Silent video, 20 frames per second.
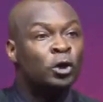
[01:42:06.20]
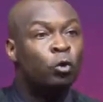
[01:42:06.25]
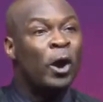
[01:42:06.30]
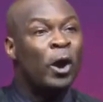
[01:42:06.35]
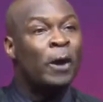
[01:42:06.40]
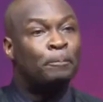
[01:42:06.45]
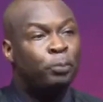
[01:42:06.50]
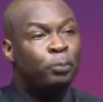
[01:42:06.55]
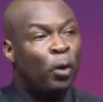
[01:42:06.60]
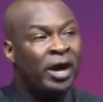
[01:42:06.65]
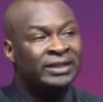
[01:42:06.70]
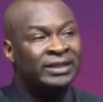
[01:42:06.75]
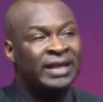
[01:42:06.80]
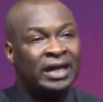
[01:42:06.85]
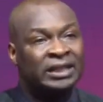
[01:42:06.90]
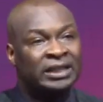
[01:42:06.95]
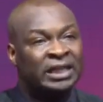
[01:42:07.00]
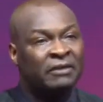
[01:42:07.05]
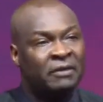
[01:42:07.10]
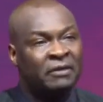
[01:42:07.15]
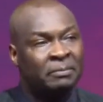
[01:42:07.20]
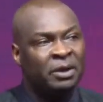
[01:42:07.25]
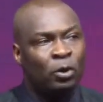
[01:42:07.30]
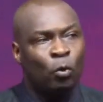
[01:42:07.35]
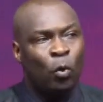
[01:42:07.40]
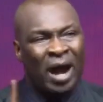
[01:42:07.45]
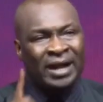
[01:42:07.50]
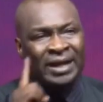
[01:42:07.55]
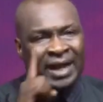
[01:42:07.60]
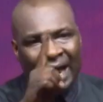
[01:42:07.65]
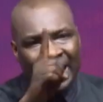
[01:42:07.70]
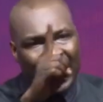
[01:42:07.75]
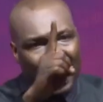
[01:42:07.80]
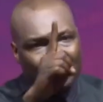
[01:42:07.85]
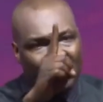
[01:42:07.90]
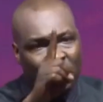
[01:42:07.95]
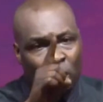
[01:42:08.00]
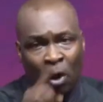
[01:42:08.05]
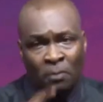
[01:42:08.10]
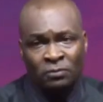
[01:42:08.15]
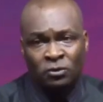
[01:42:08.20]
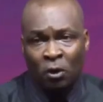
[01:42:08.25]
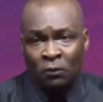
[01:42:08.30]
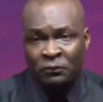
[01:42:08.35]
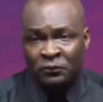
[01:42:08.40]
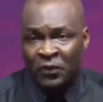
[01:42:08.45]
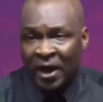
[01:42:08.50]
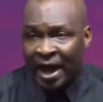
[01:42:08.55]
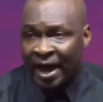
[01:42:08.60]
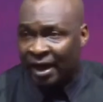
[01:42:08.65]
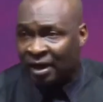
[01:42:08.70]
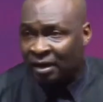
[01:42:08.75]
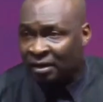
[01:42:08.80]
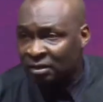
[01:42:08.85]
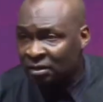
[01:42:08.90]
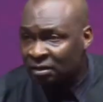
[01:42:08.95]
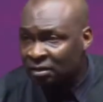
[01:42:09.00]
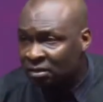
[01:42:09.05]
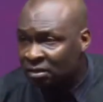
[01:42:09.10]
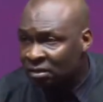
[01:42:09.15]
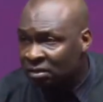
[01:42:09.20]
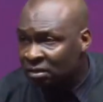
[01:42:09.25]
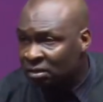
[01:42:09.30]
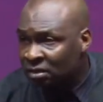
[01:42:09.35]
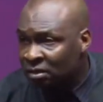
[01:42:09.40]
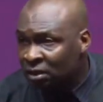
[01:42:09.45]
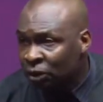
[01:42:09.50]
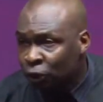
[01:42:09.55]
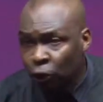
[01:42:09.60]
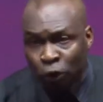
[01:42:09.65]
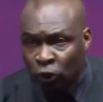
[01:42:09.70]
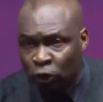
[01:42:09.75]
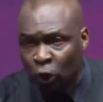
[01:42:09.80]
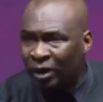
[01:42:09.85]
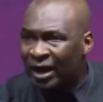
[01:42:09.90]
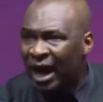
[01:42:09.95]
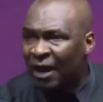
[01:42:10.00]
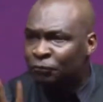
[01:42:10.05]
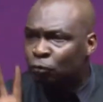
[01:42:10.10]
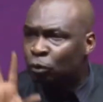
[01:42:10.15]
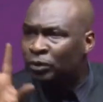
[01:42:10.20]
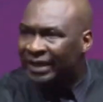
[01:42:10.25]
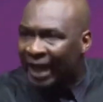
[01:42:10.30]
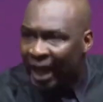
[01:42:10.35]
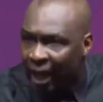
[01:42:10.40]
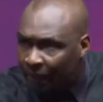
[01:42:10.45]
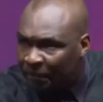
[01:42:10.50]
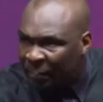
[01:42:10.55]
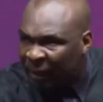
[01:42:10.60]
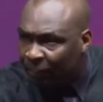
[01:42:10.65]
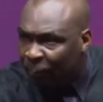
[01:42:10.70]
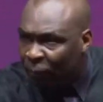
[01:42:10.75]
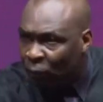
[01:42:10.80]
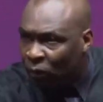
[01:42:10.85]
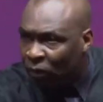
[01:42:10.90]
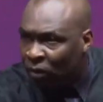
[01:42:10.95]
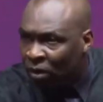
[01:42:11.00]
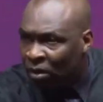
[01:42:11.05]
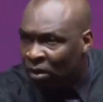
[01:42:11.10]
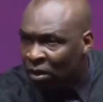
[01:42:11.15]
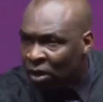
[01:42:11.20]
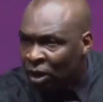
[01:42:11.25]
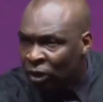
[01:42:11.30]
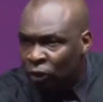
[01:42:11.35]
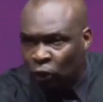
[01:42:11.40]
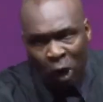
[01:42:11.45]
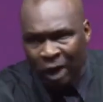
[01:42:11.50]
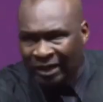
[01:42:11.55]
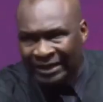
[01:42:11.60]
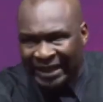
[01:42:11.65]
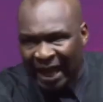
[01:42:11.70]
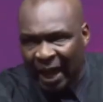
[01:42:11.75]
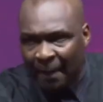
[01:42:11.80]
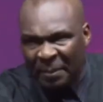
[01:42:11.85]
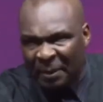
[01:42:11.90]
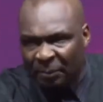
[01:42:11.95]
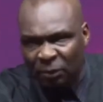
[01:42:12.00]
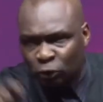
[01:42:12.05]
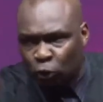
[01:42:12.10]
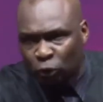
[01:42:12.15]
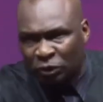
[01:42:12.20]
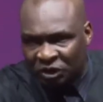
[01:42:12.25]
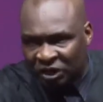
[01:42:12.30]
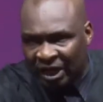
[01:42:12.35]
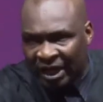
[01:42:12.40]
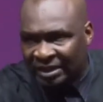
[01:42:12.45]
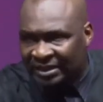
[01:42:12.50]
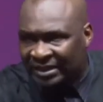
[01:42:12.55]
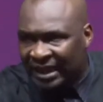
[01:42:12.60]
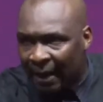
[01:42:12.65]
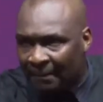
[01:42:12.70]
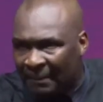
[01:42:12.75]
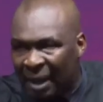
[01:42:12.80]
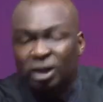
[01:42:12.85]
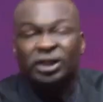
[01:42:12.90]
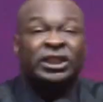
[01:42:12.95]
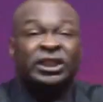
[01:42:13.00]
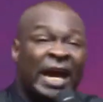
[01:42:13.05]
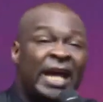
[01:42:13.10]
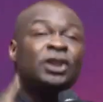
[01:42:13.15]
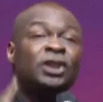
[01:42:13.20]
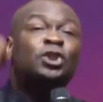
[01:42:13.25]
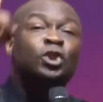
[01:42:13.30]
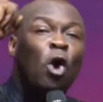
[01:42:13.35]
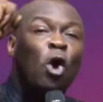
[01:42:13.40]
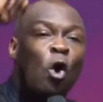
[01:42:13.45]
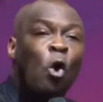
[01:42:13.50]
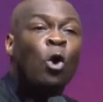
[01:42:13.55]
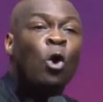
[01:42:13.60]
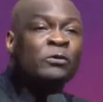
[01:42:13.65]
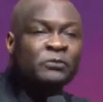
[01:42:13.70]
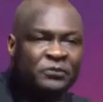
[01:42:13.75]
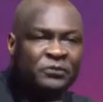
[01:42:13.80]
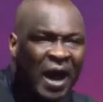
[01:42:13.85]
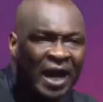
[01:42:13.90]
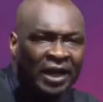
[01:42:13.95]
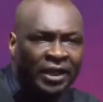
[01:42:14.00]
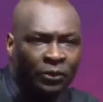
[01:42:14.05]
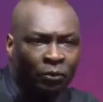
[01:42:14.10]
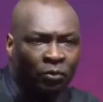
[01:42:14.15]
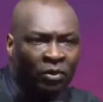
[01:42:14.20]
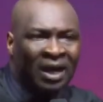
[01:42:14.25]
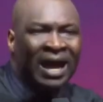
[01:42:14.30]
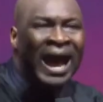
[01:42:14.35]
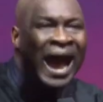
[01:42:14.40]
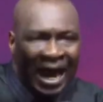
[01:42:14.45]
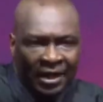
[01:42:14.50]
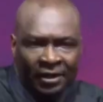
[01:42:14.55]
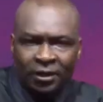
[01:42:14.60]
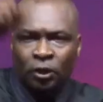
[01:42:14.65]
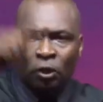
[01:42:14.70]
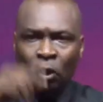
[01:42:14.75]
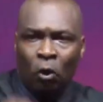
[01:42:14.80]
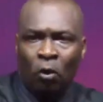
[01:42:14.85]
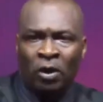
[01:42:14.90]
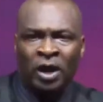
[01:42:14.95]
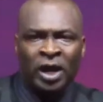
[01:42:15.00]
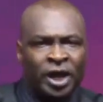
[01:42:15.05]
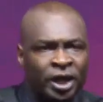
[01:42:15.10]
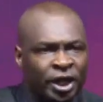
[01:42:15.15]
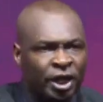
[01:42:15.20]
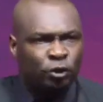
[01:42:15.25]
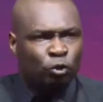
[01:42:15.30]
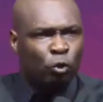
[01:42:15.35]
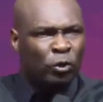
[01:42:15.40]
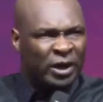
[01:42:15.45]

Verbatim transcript: to a point that giving me one naira becomes unfair. You don't have to tell people. Don't tell people to change their change your own value and grow. It will